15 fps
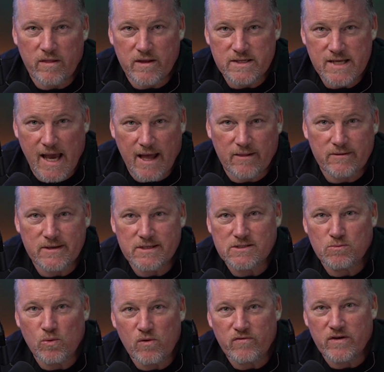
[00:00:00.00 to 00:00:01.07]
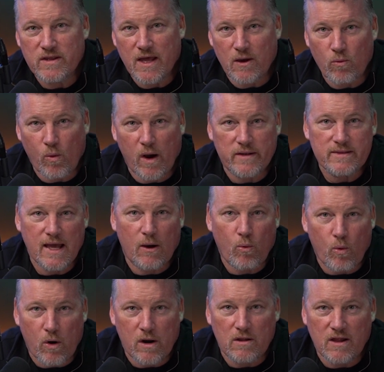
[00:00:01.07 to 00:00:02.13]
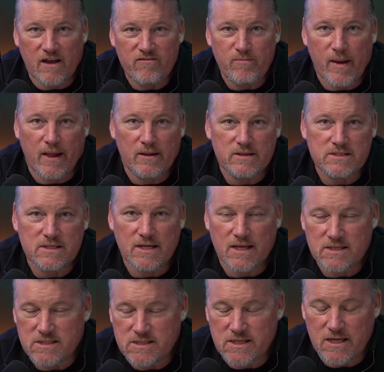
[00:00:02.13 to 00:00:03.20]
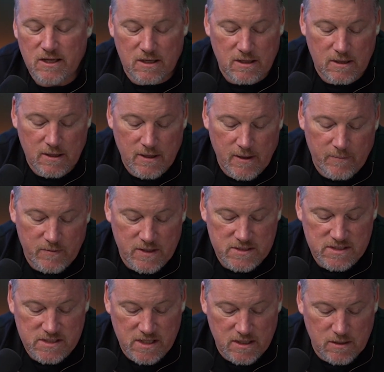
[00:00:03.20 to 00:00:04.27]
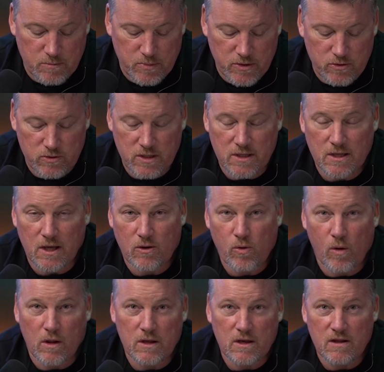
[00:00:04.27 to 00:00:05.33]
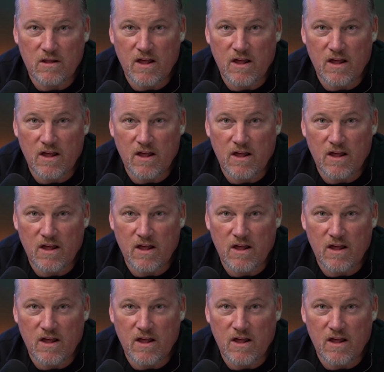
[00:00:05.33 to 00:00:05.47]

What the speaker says: the talent is moving, they want that work-life balance and that scenic beauty and that quality of